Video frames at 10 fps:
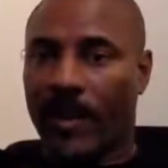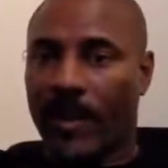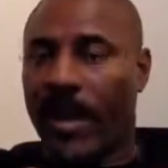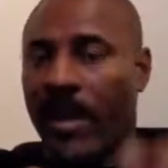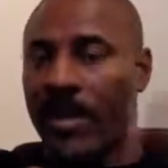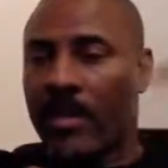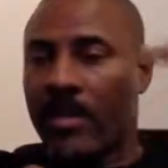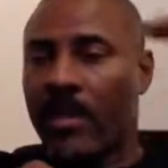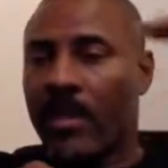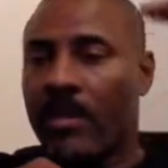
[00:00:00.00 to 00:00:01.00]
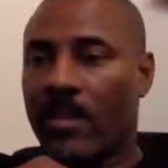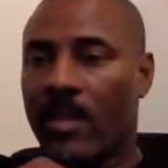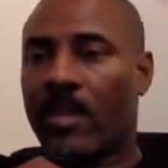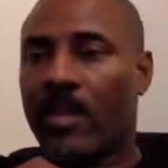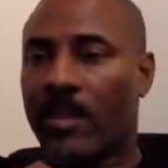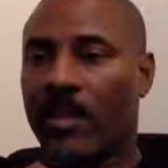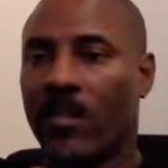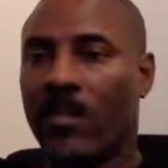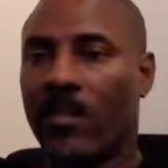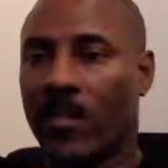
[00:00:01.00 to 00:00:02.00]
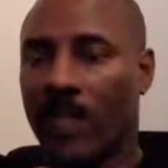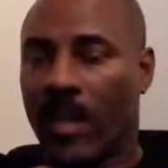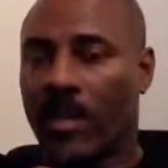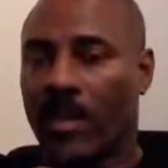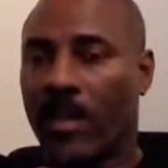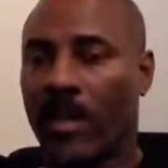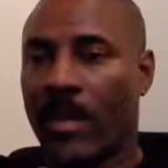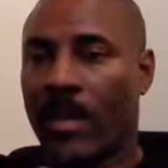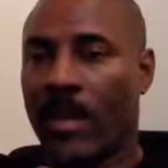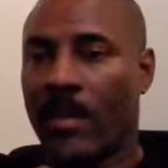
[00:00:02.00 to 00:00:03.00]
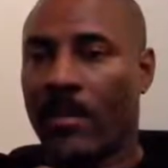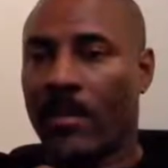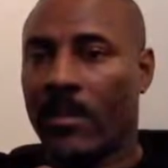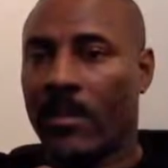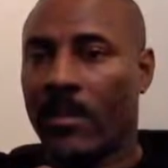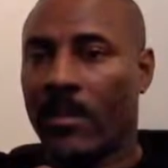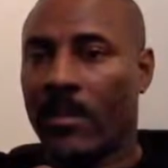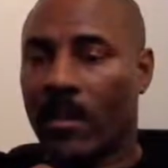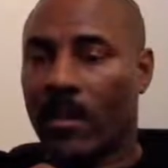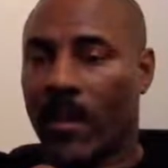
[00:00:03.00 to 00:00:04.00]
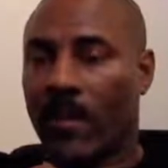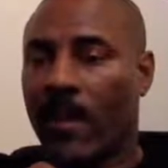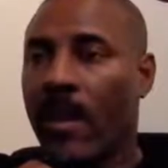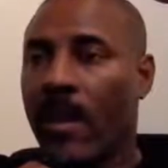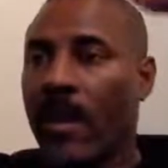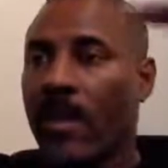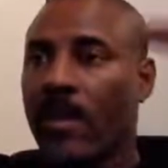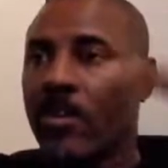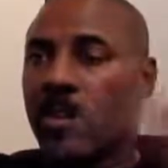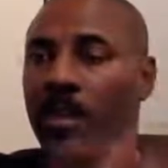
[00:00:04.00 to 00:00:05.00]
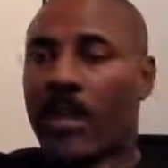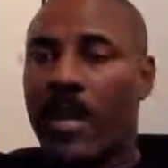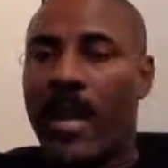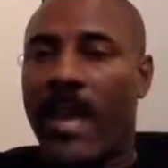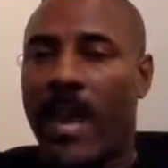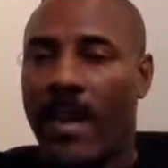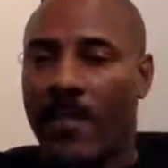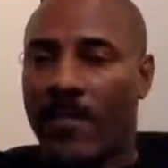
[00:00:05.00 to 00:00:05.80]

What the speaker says: and it's 60 on the glycemic index, okay, you cut that in half,